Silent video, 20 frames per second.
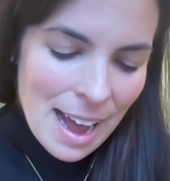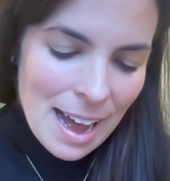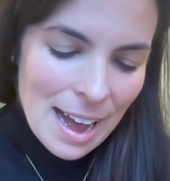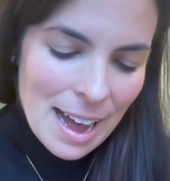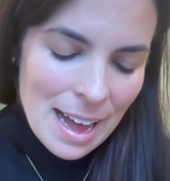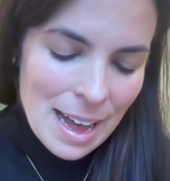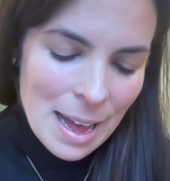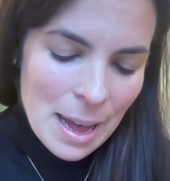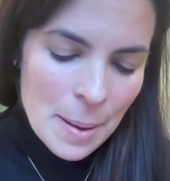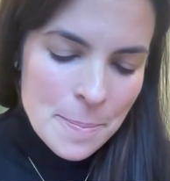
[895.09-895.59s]

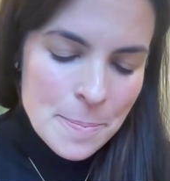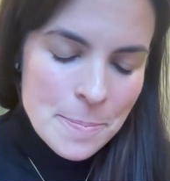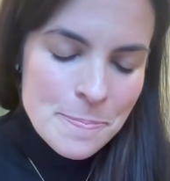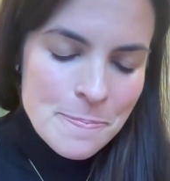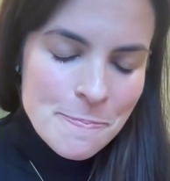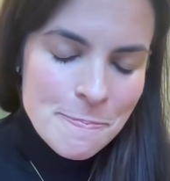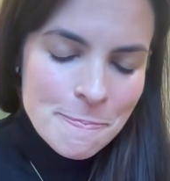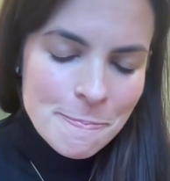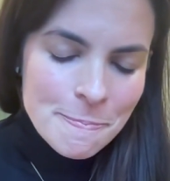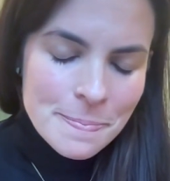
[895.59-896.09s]

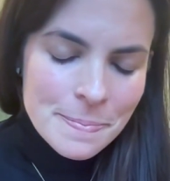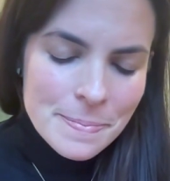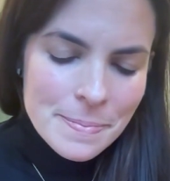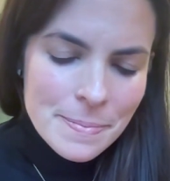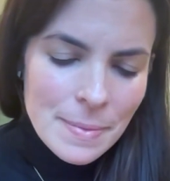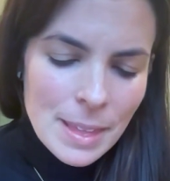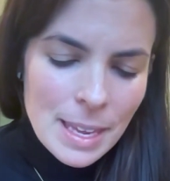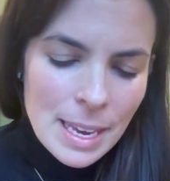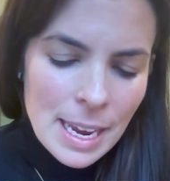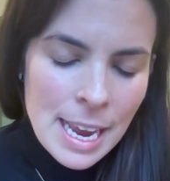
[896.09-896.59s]

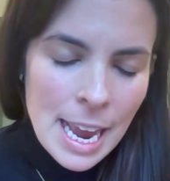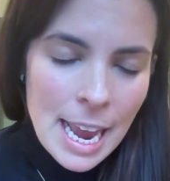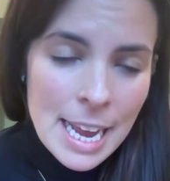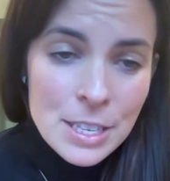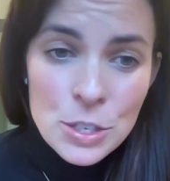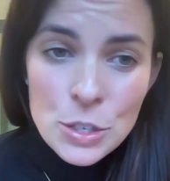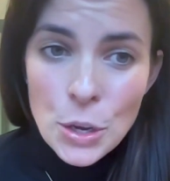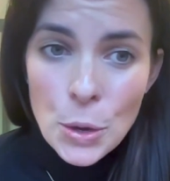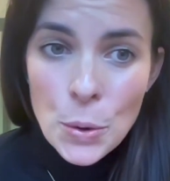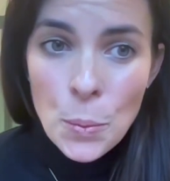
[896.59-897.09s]

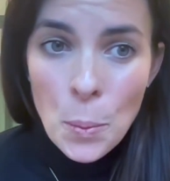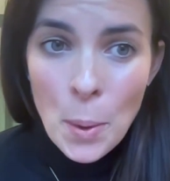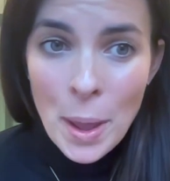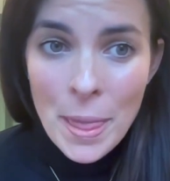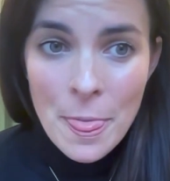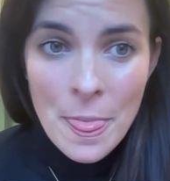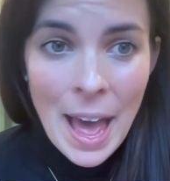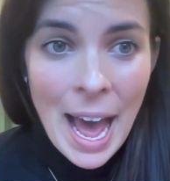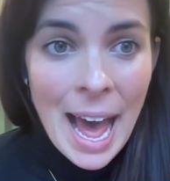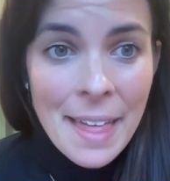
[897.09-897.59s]
And so
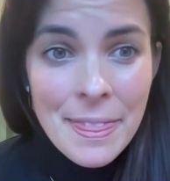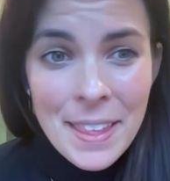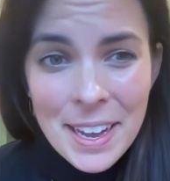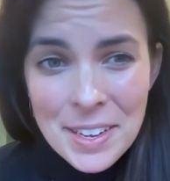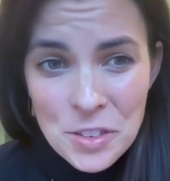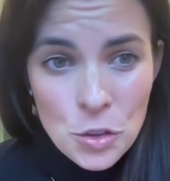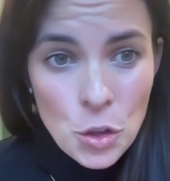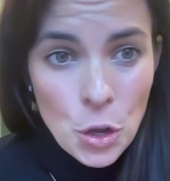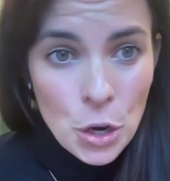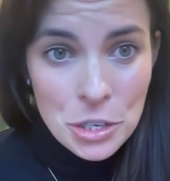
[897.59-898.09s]
with that,
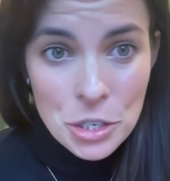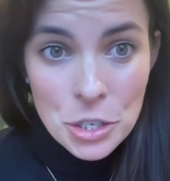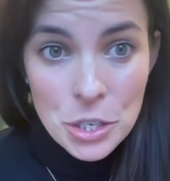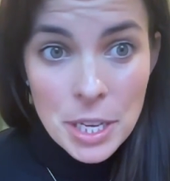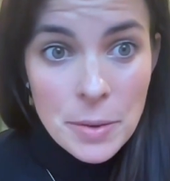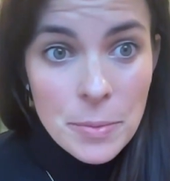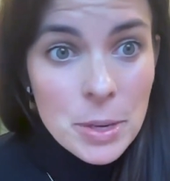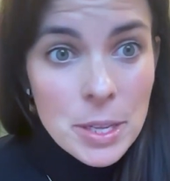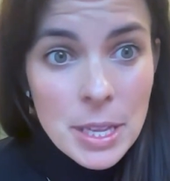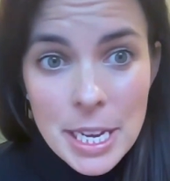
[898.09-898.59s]
that's
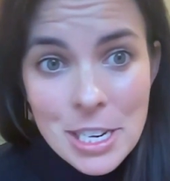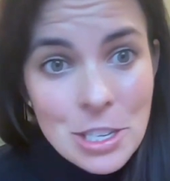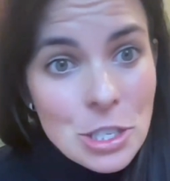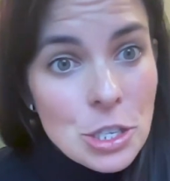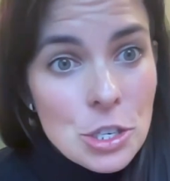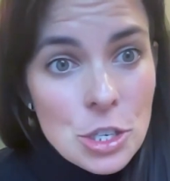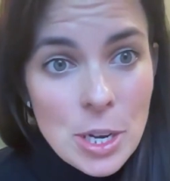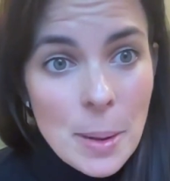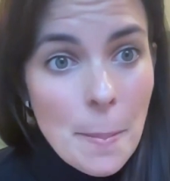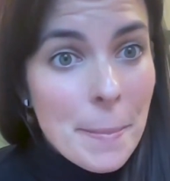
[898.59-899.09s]
largely
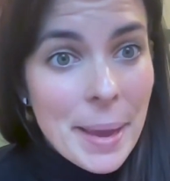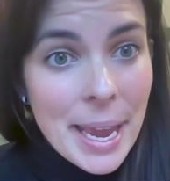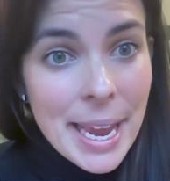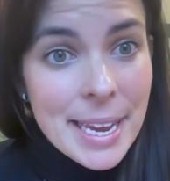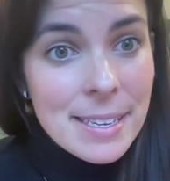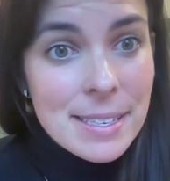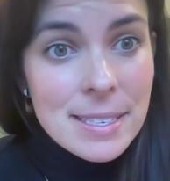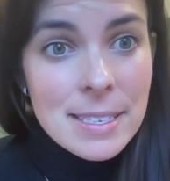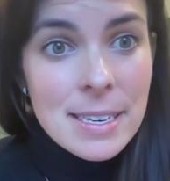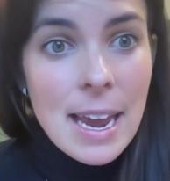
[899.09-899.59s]
relationship
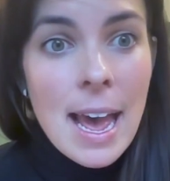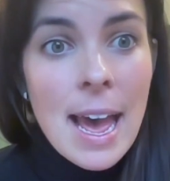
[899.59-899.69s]
based.